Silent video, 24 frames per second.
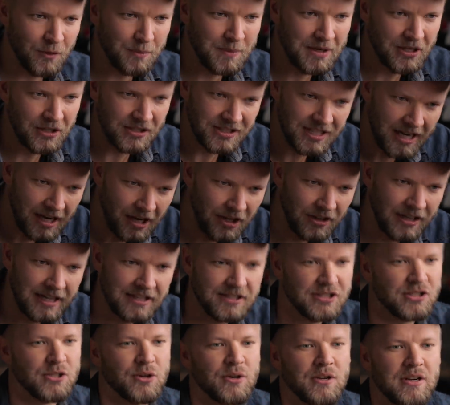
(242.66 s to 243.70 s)
for me to tell
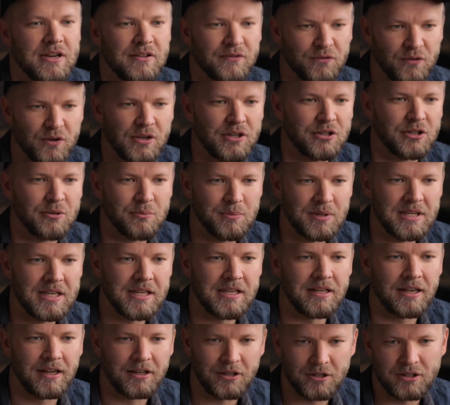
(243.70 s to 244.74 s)
that story and for it to
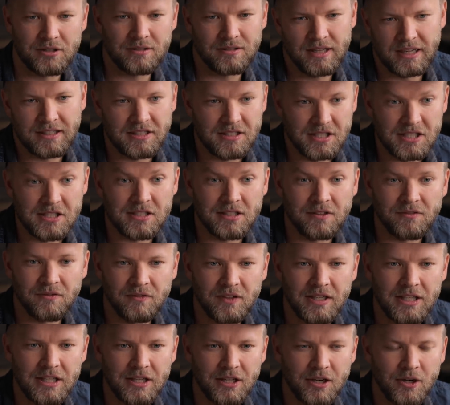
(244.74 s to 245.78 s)
be a decent
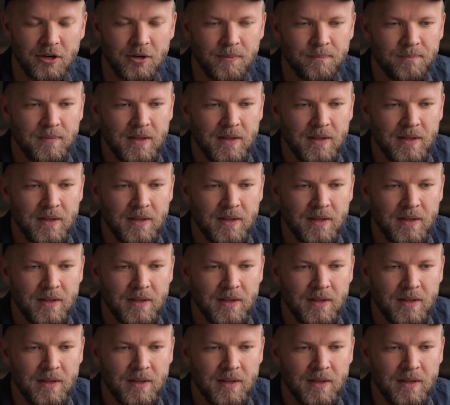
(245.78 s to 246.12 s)
video.